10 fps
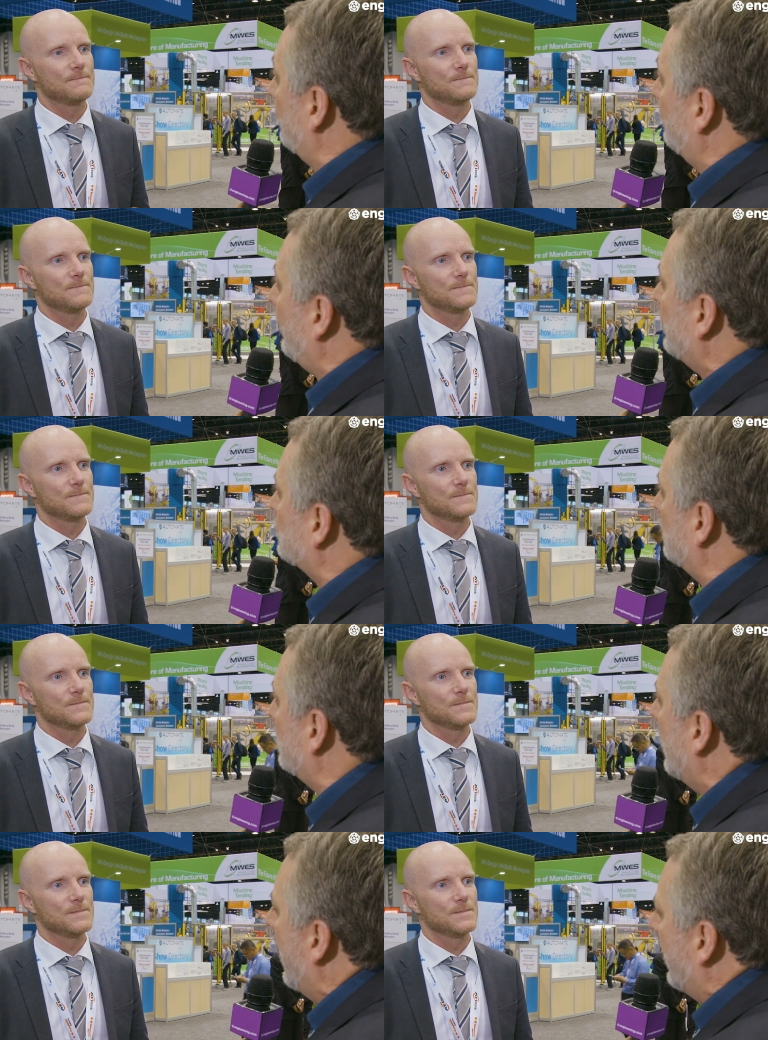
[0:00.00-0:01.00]
Speaker 1: in the
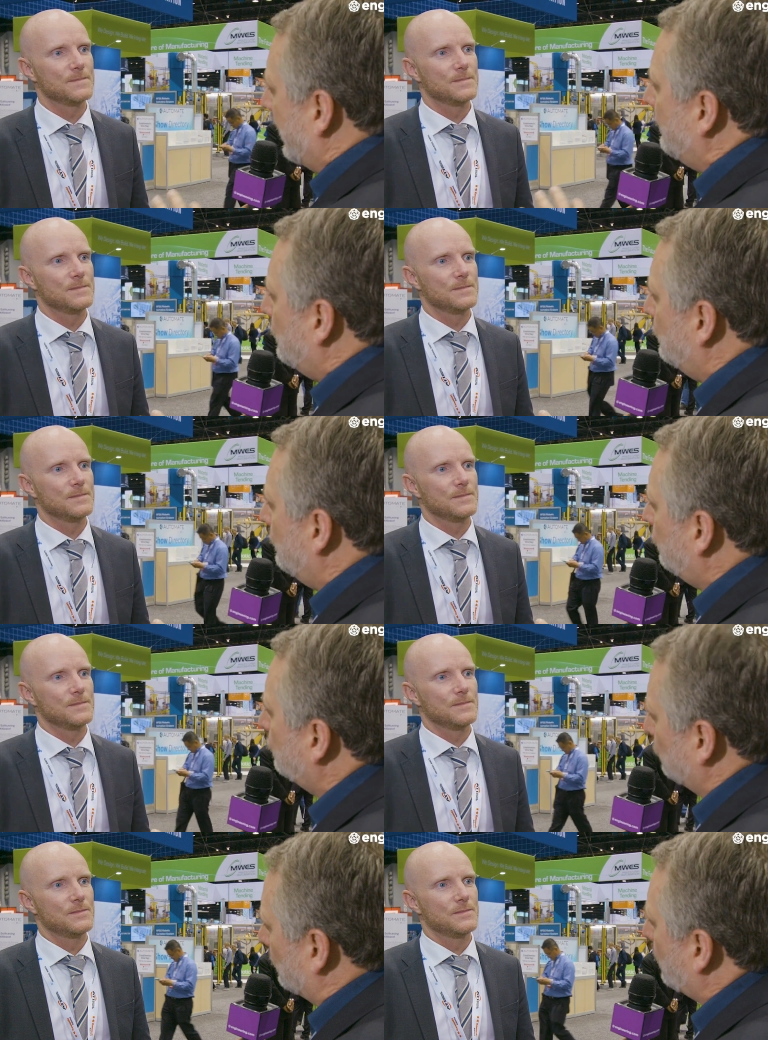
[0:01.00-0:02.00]
factory? Can they do this?
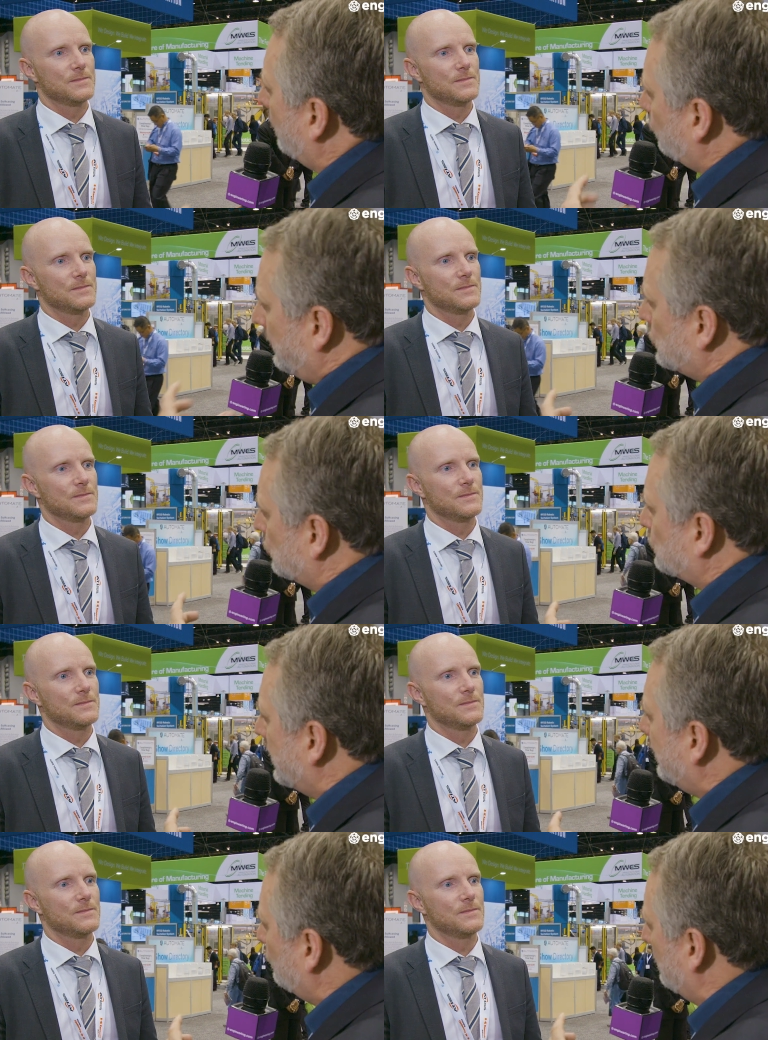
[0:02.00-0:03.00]
Does it require special
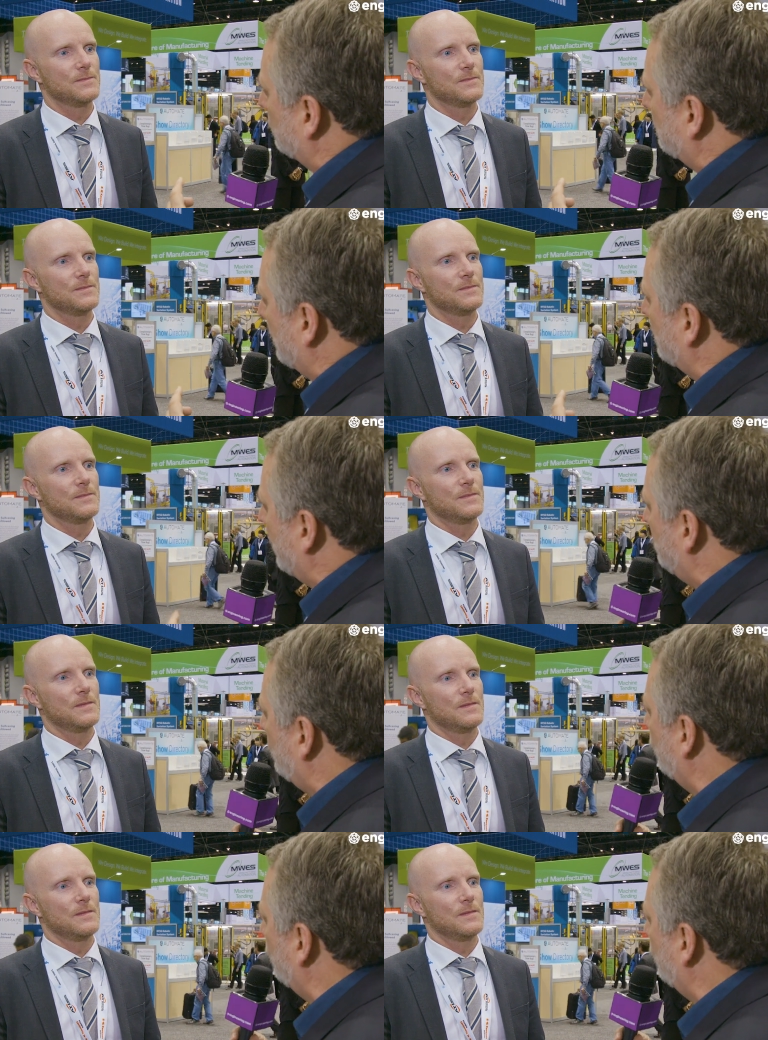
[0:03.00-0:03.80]
training to be able to program these